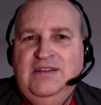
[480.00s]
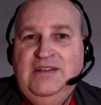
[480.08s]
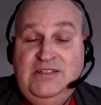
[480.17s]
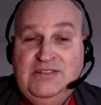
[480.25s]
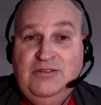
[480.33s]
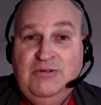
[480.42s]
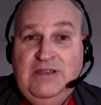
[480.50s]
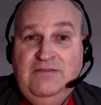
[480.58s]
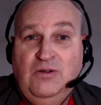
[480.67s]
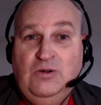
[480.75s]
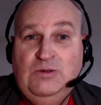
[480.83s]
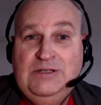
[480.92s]
it's the way
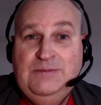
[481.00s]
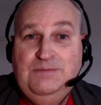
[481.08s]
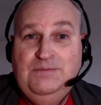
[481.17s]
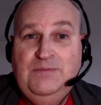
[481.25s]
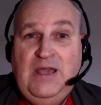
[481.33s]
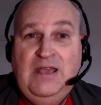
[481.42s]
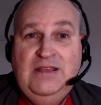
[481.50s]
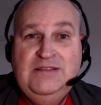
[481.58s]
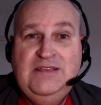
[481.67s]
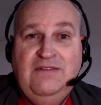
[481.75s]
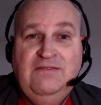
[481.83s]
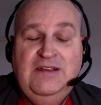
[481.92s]
forward, and
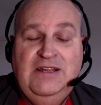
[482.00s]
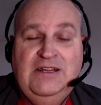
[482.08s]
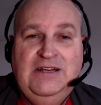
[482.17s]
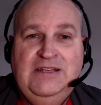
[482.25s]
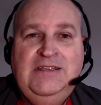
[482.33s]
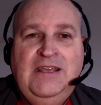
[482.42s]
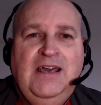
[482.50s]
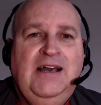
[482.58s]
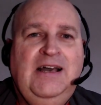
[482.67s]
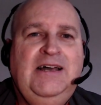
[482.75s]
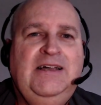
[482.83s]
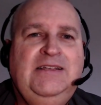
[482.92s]
definitely,
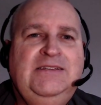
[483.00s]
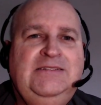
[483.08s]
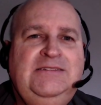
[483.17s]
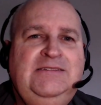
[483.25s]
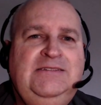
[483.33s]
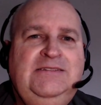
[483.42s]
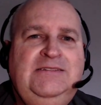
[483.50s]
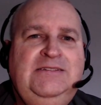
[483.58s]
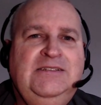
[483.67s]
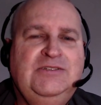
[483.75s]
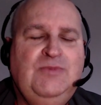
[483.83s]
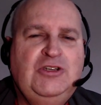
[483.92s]
and
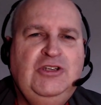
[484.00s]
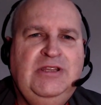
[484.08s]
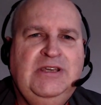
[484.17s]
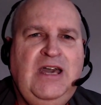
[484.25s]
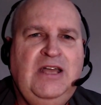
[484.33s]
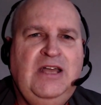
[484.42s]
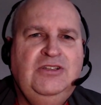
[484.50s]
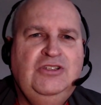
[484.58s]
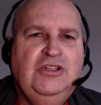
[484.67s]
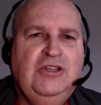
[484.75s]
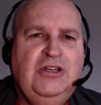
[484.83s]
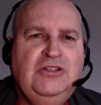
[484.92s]
especially the GaN
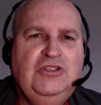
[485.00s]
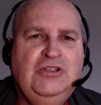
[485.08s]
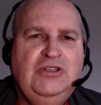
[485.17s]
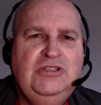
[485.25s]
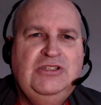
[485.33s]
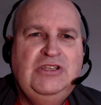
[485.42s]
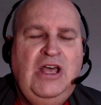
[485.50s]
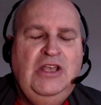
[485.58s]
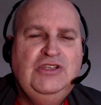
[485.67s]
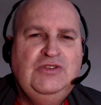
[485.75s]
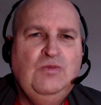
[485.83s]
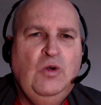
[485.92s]
chargers,
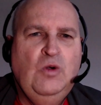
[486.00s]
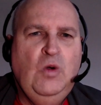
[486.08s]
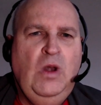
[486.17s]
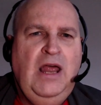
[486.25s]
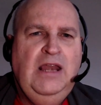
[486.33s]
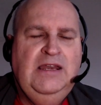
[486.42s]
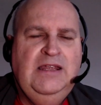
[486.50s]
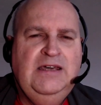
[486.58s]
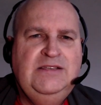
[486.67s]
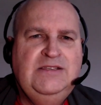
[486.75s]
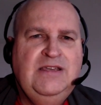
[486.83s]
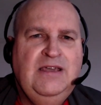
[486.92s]
small,
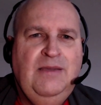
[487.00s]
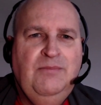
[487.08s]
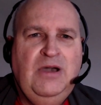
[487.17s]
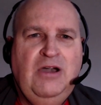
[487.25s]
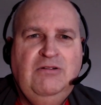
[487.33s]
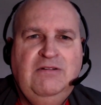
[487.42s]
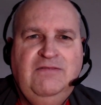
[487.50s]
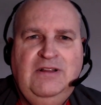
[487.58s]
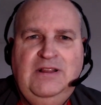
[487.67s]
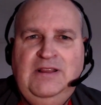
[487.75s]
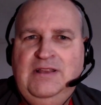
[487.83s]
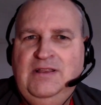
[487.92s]
light,
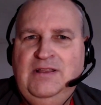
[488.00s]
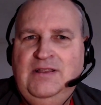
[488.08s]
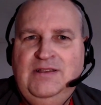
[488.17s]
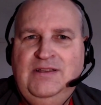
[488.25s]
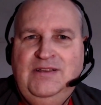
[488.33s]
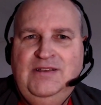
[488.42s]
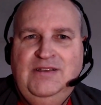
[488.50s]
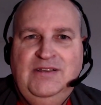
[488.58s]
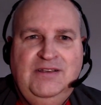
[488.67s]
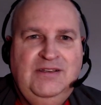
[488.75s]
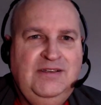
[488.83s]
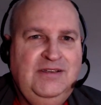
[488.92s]
powerful,
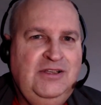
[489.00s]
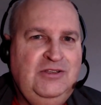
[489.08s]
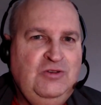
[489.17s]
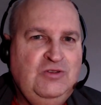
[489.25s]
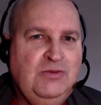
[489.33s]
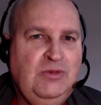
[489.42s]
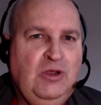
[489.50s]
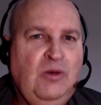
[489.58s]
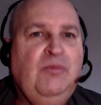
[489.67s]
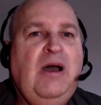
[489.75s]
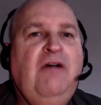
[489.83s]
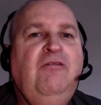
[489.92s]
and usable
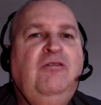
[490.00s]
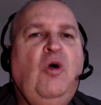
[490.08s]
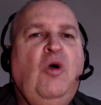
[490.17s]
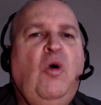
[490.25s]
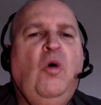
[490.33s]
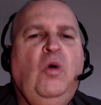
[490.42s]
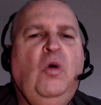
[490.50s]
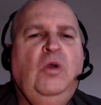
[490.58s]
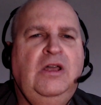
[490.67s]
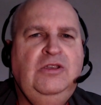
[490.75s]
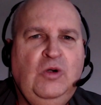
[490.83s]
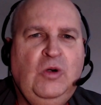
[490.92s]
about all
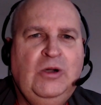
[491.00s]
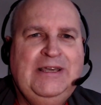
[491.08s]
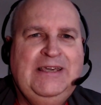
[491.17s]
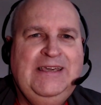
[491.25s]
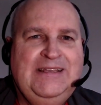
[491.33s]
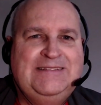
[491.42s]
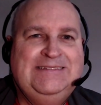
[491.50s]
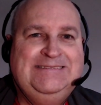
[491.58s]
your kit.